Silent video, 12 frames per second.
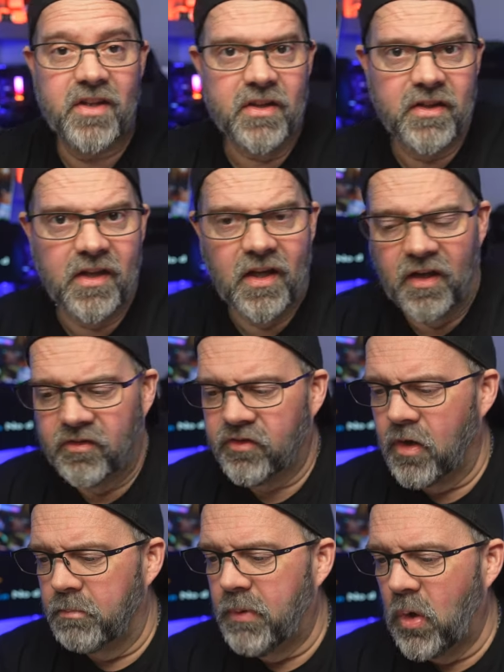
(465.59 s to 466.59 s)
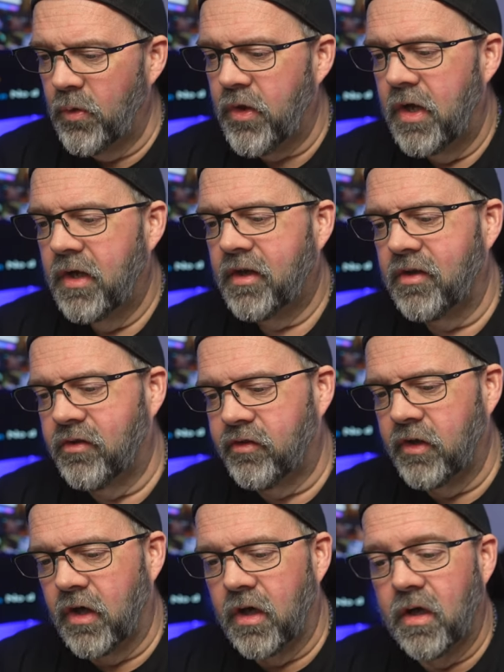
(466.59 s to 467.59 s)
not the case. They're both
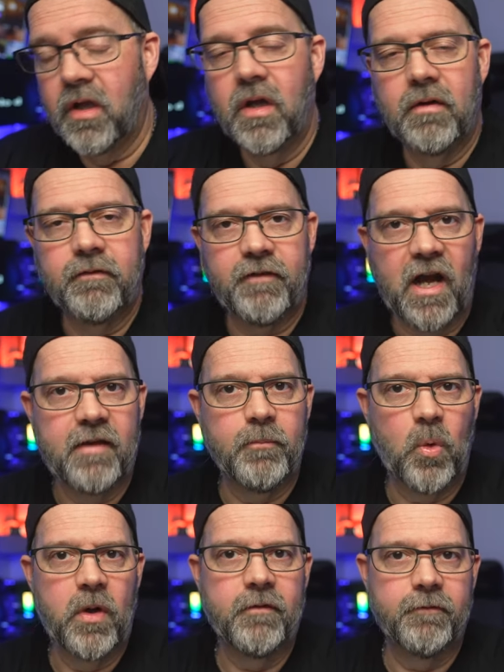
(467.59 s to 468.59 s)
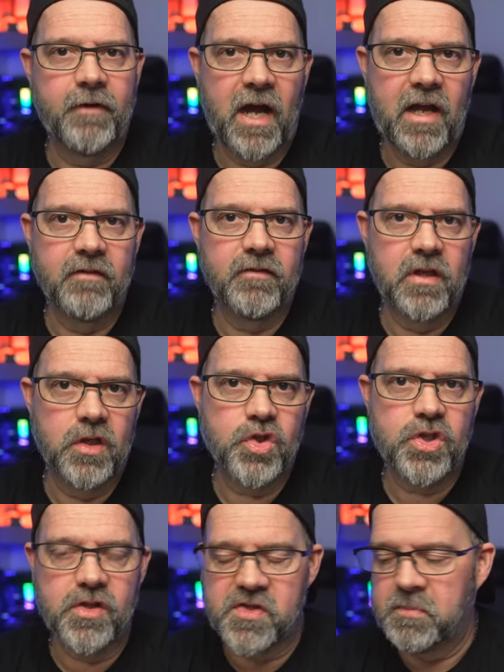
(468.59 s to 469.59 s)
considered
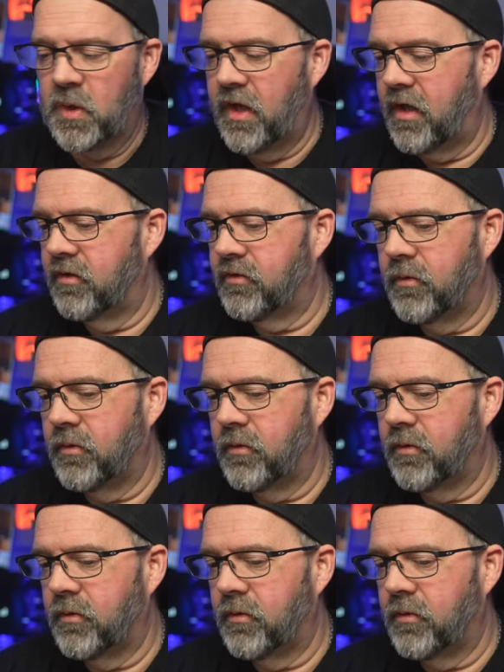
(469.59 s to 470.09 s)
5.5-inch displays,